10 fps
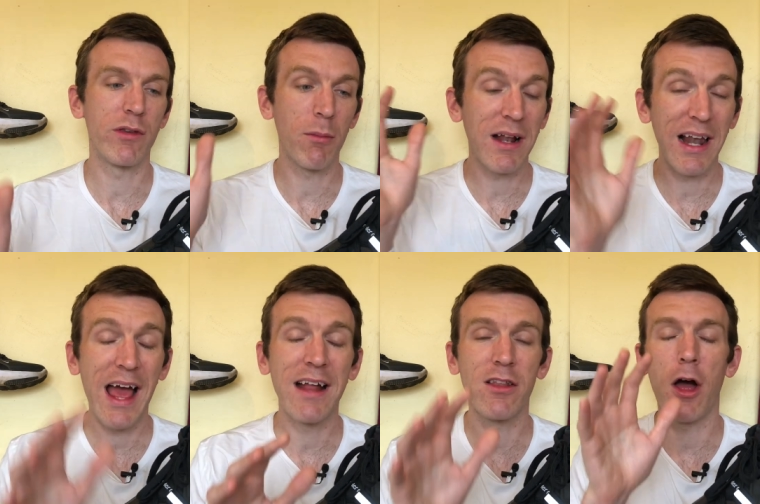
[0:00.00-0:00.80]
I'm
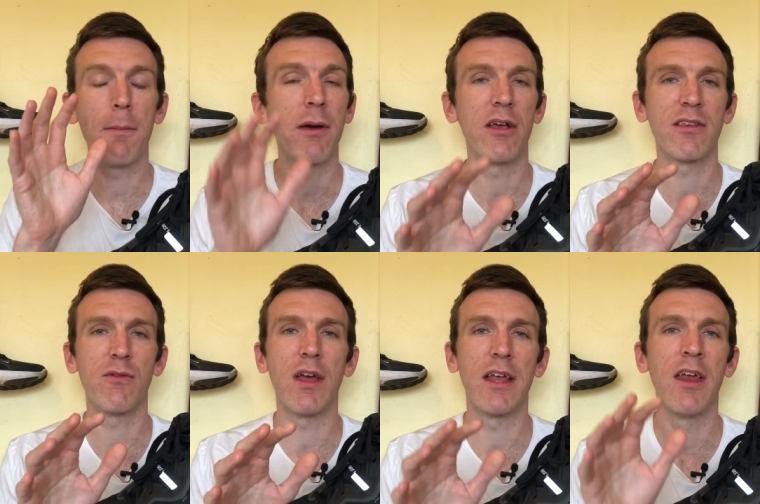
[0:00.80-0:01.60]
glad that I
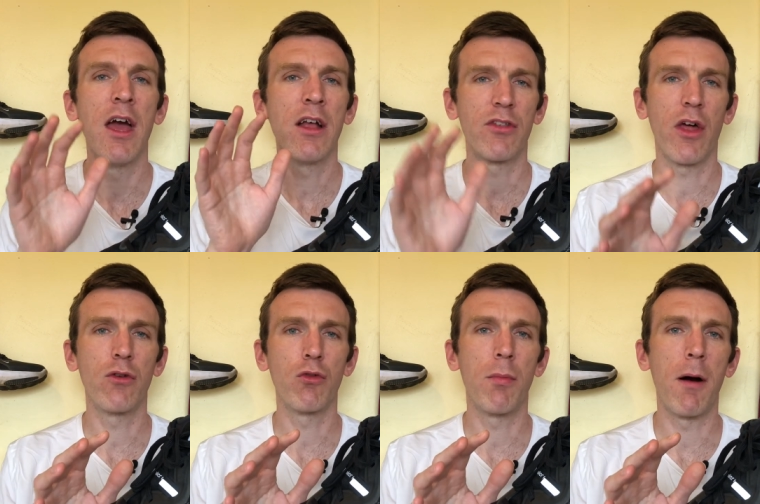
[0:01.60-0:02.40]
persevered to the
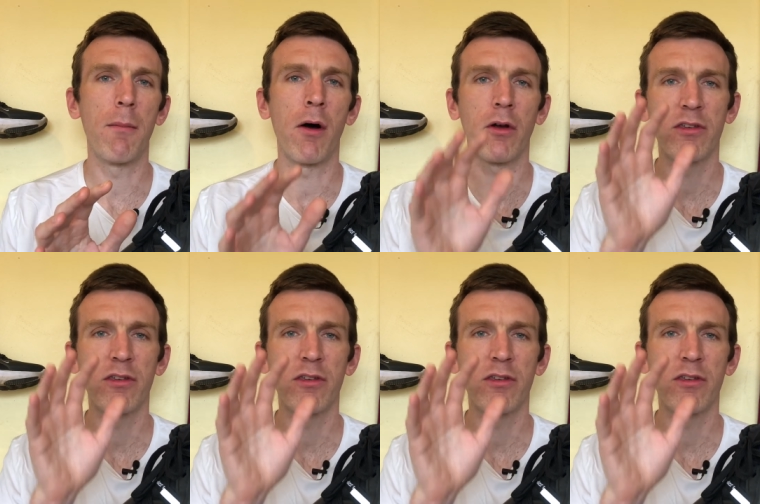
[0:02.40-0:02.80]
100-mile mark,